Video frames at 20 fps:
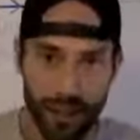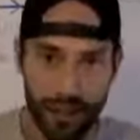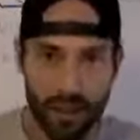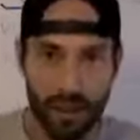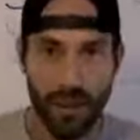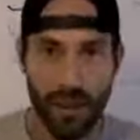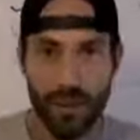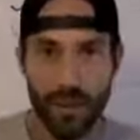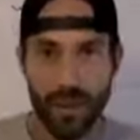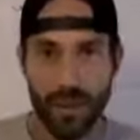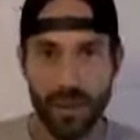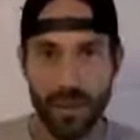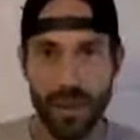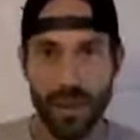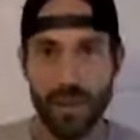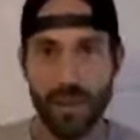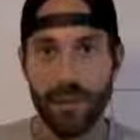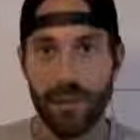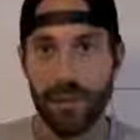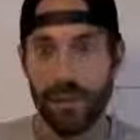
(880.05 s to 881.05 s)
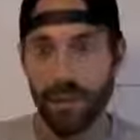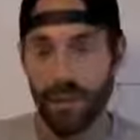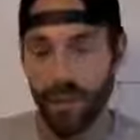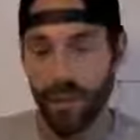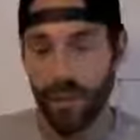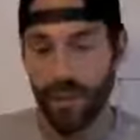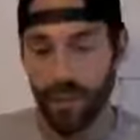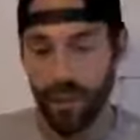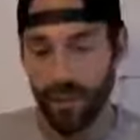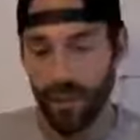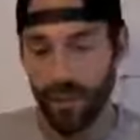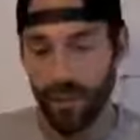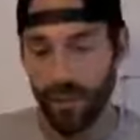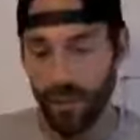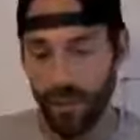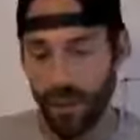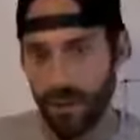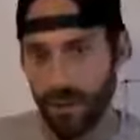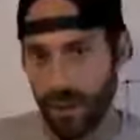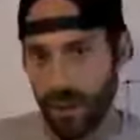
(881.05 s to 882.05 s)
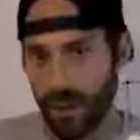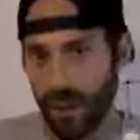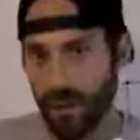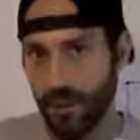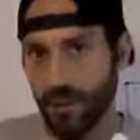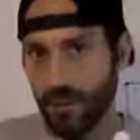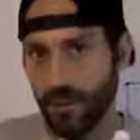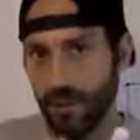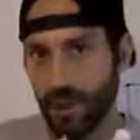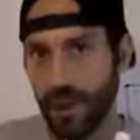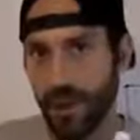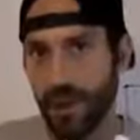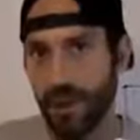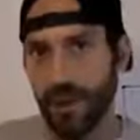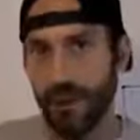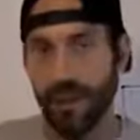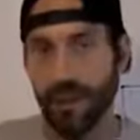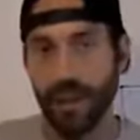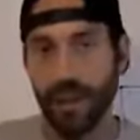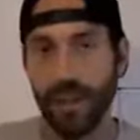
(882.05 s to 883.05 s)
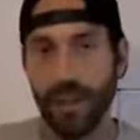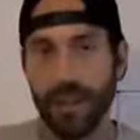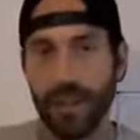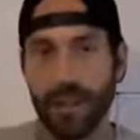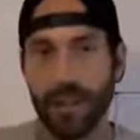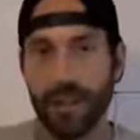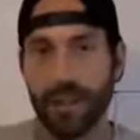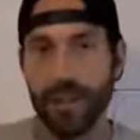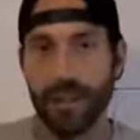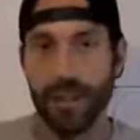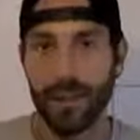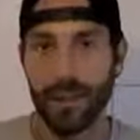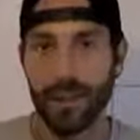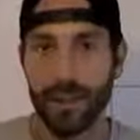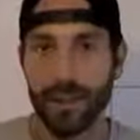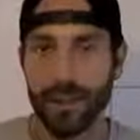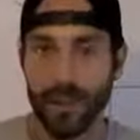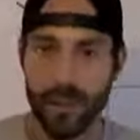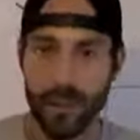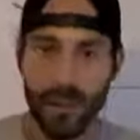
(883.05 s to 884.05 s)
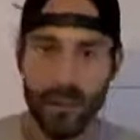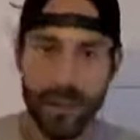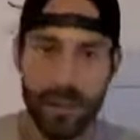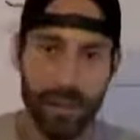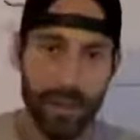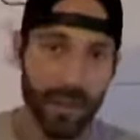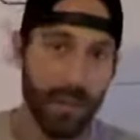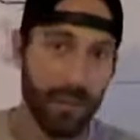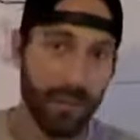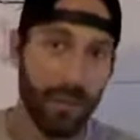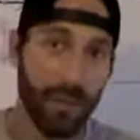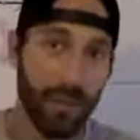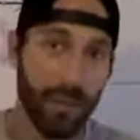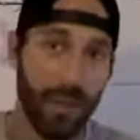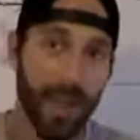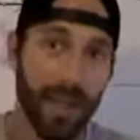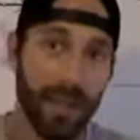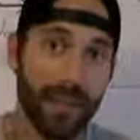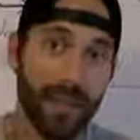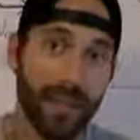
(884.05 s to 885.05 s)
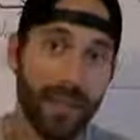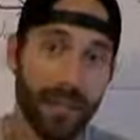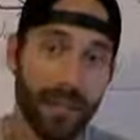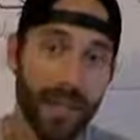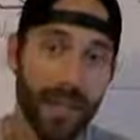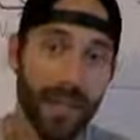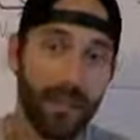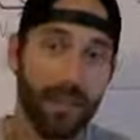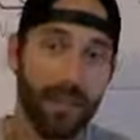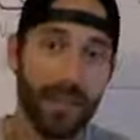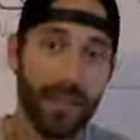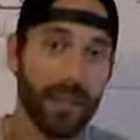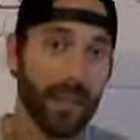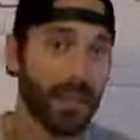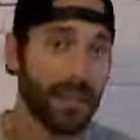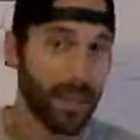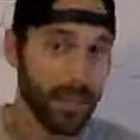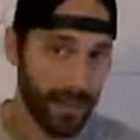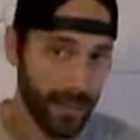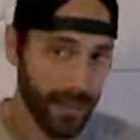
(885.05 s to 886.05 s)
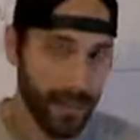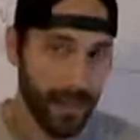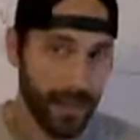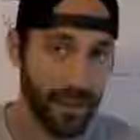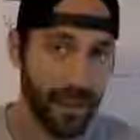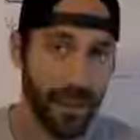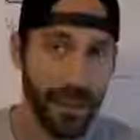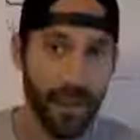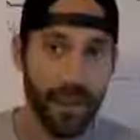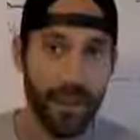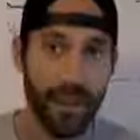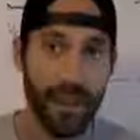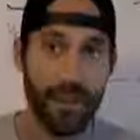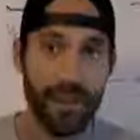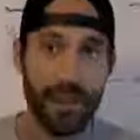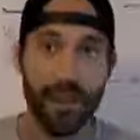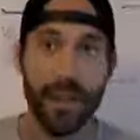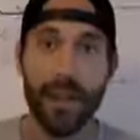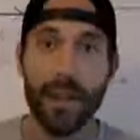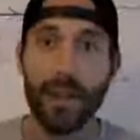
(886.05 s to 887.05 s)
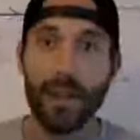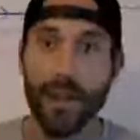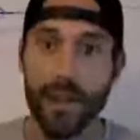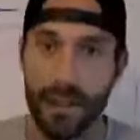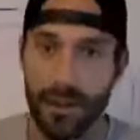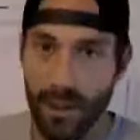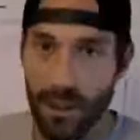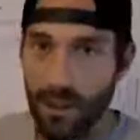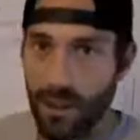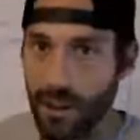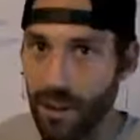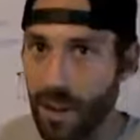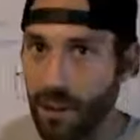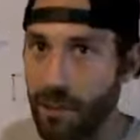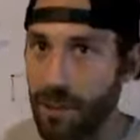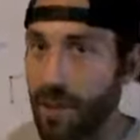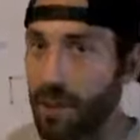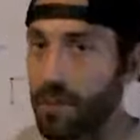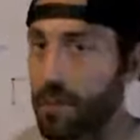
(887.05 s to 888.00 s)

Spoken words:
stars in the inner ring of the galaxies, and so we say there's more mass there to make up for this, and that's another thing I'll cover in a coming